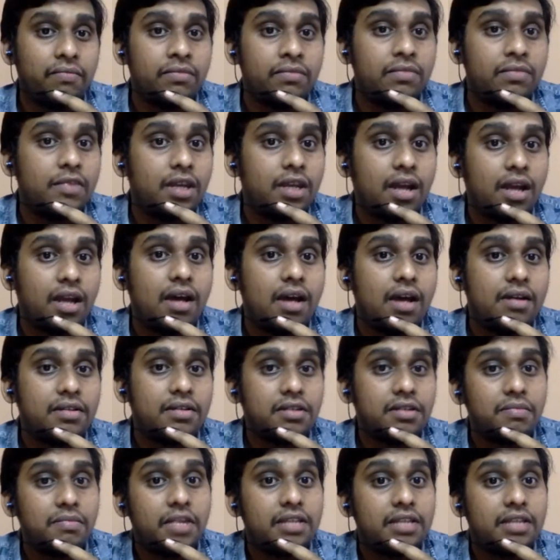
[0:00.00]
There are
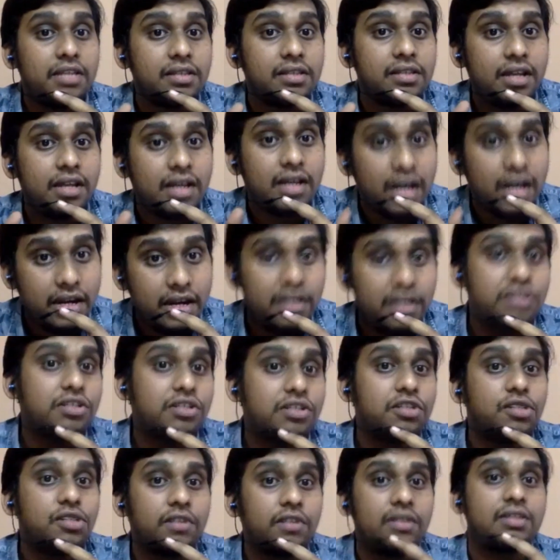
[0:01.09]
some necessary
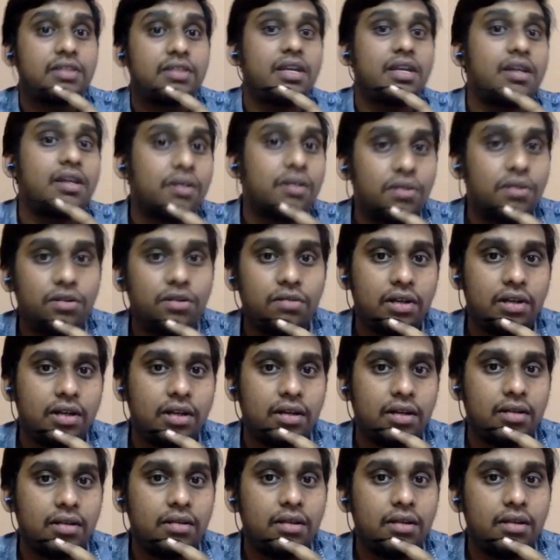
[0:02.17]
conditions for the cyclone to
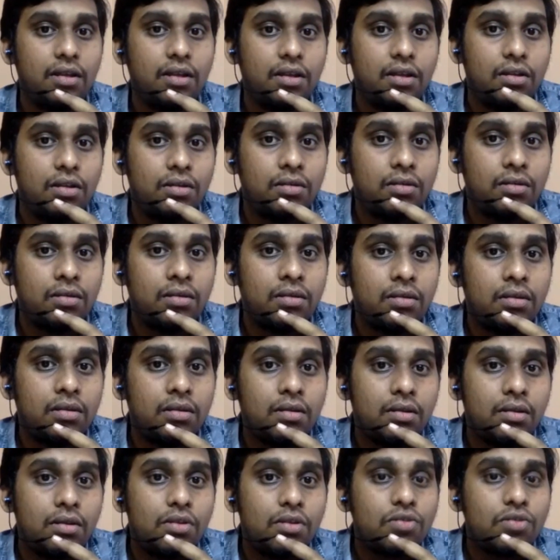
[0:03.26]
occur.
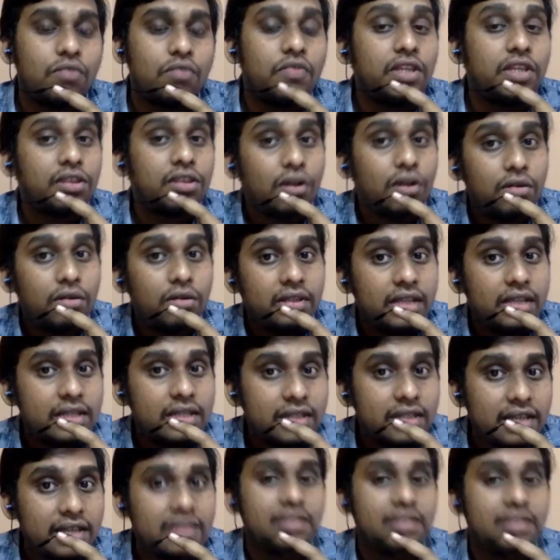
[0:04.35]
So without these
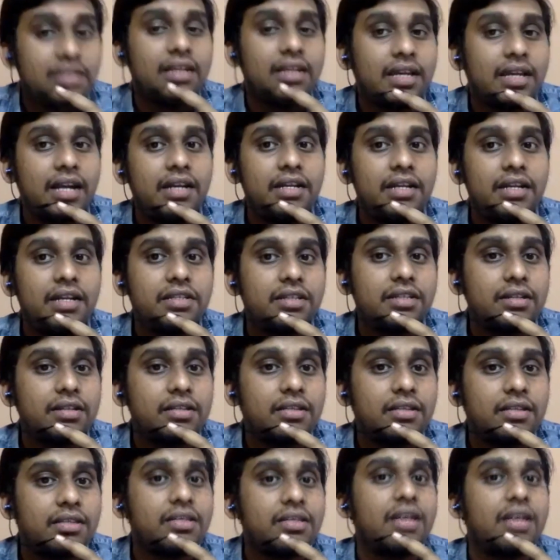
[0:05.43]
necessary conditions,
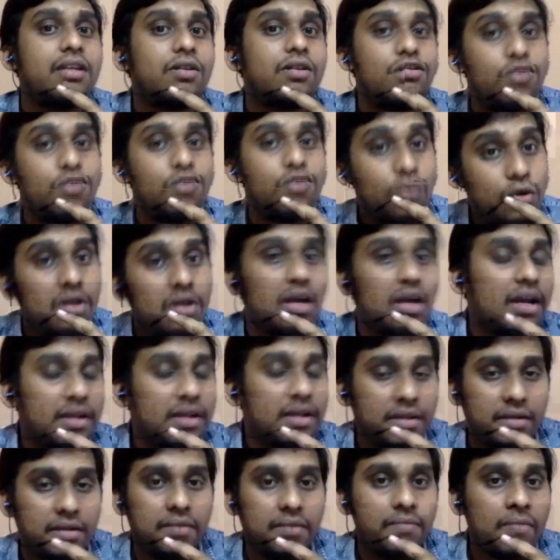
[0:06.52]
the cyclone won't
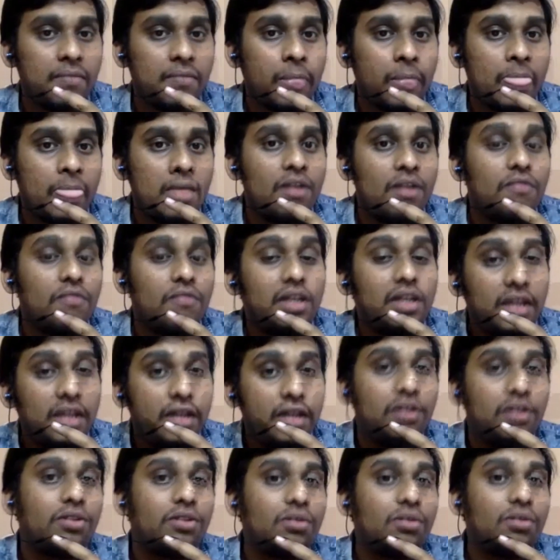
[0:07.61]
occur. We
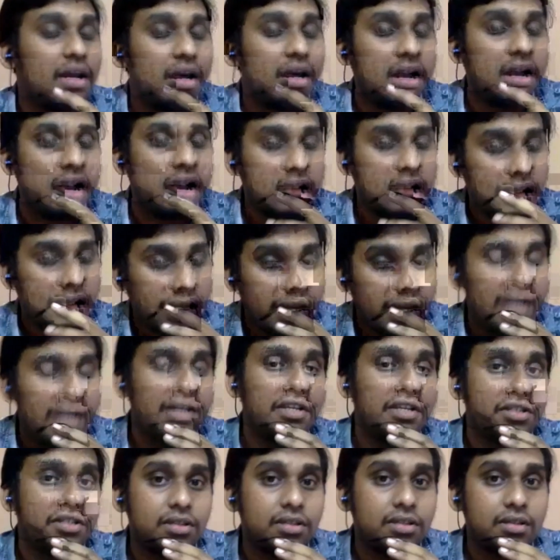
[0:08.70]
need to know these
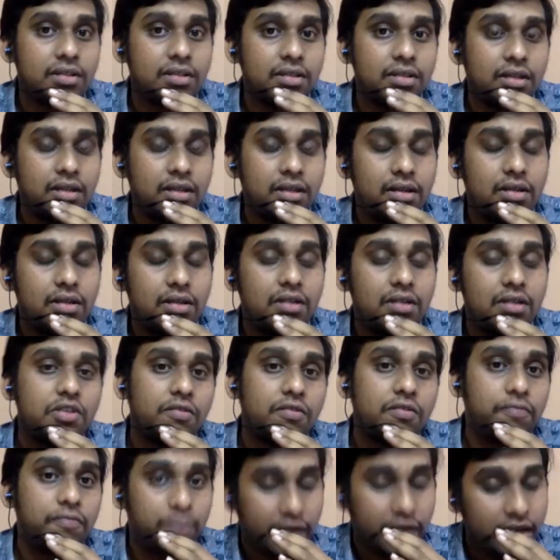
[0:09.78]
conditions in terms
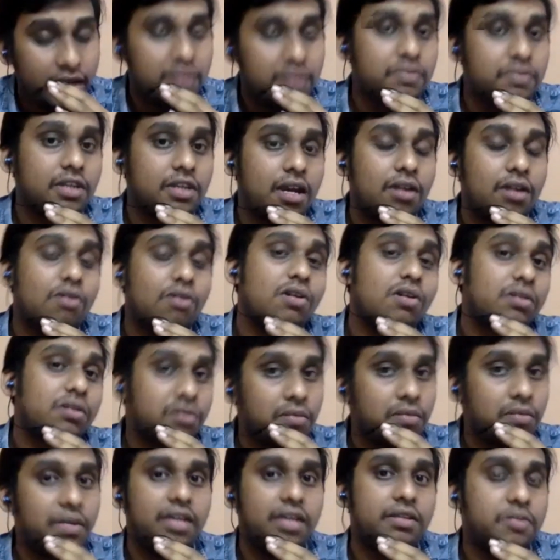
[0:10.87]
of prelims and
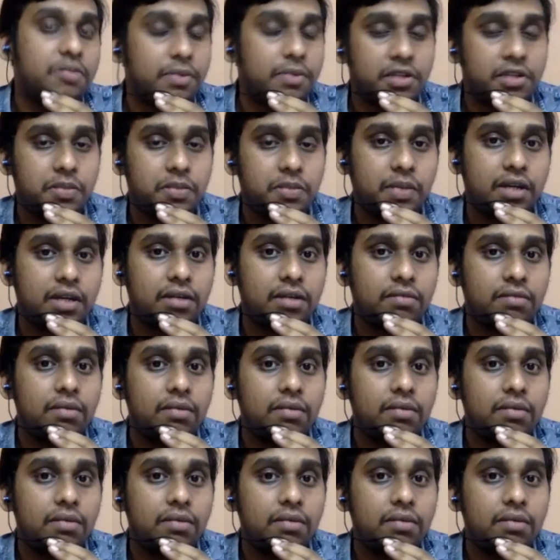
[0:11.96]
also mains perspective,